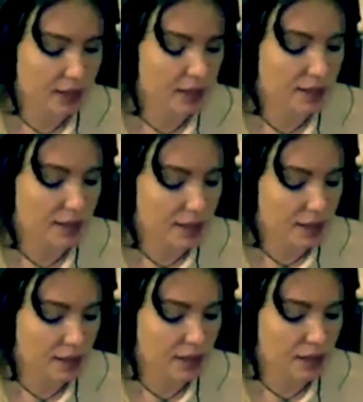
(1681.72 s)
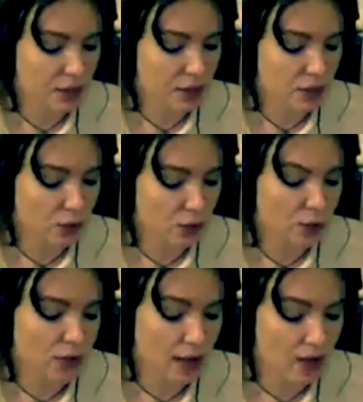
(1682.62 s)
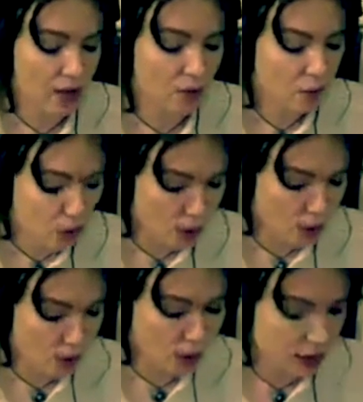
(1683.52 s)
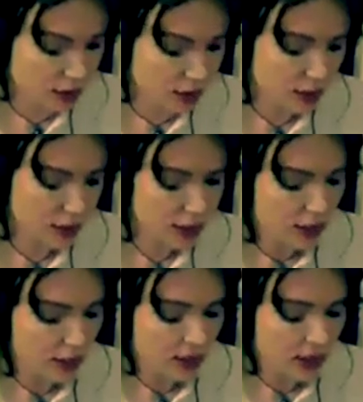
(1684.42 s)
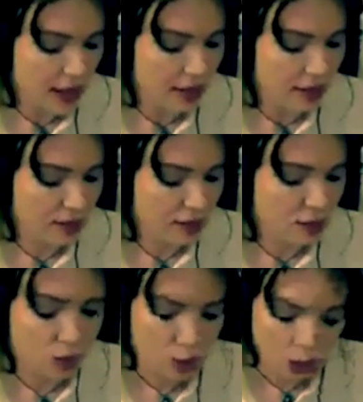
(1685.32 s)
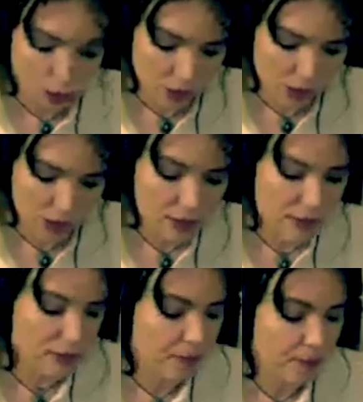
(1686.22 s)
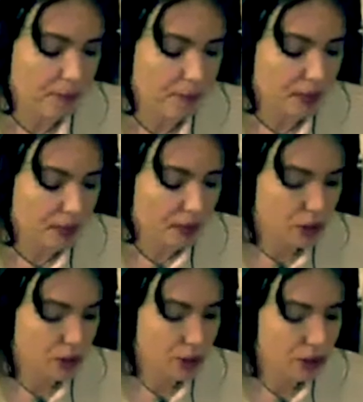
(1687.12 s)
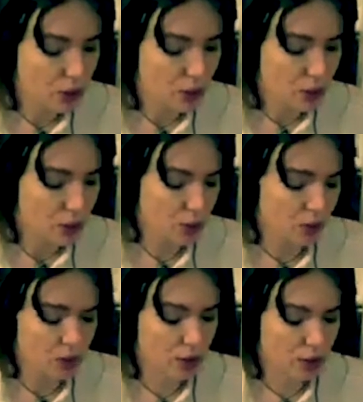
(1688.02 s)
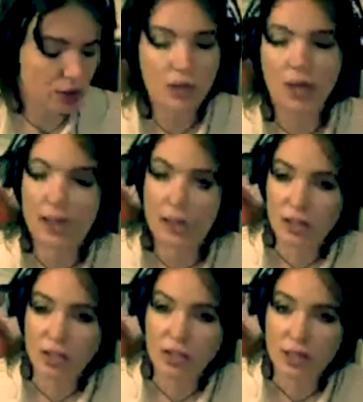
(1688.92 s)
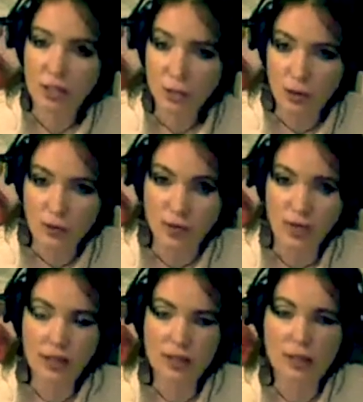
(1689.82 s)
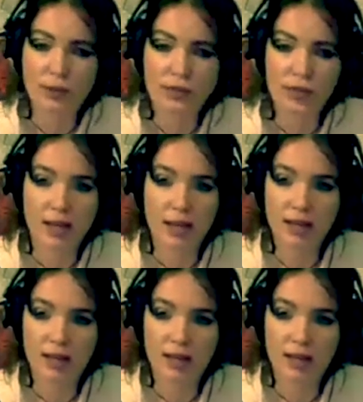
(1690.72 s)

is affecting your house of work and your 12th house. So the Gemini energy is in the 12th house, so it's like